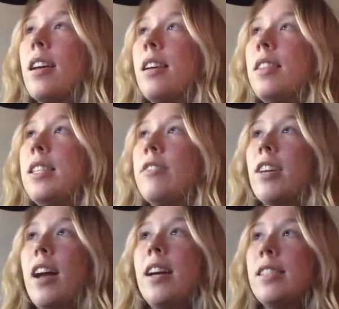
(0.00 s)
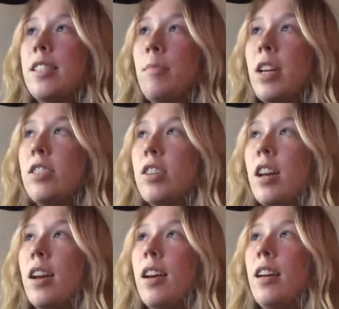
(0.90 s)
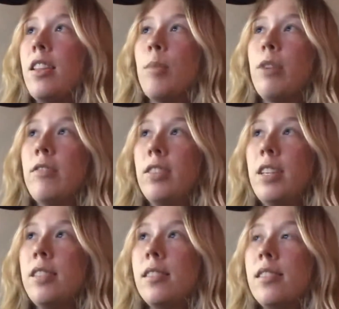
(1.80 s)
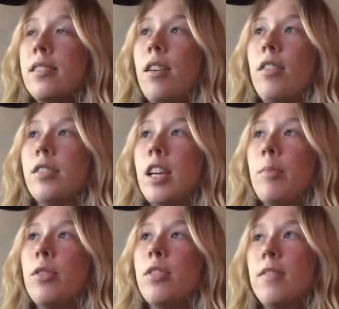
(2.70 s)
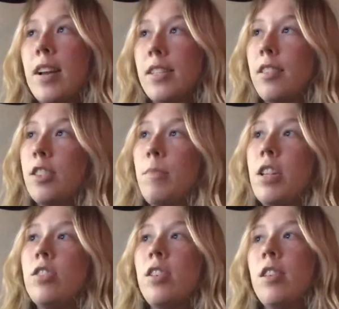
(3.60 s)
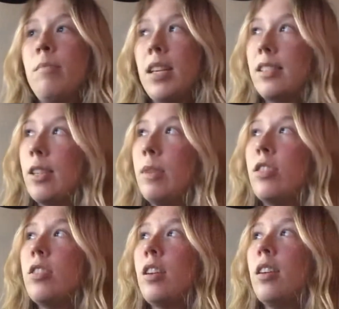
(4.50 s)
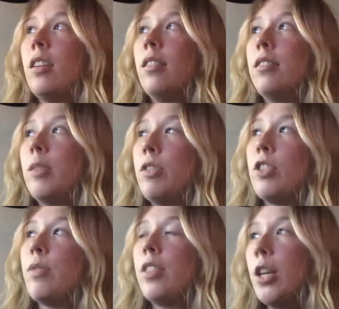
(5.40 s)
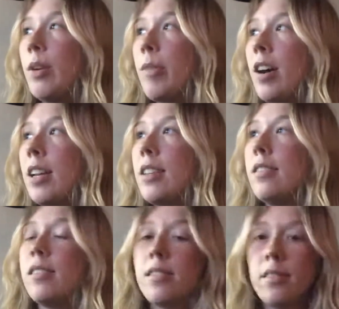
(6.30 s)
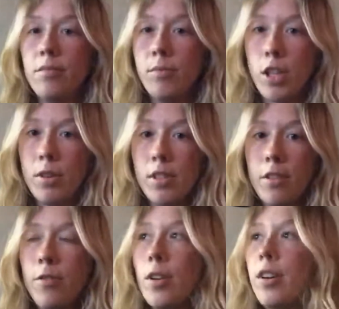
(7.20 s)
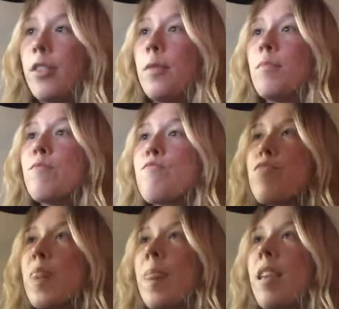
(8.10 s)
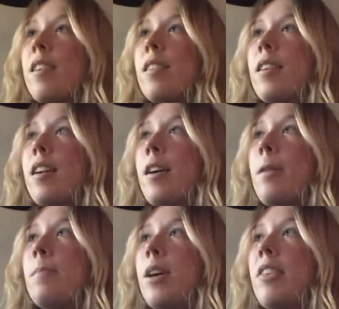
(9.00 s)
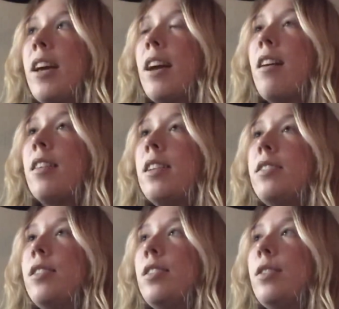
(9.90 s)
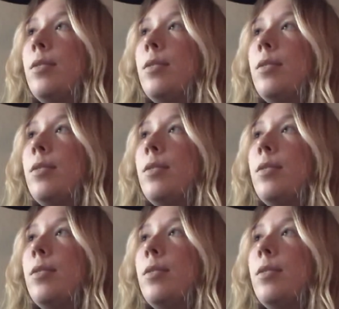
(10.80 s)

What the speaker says: the different kinds of dementia and the prevalence: Alzheimer's, vascular dementia, mixed dementia, dementia with Lewy bodies, so on and so forth. And then I got into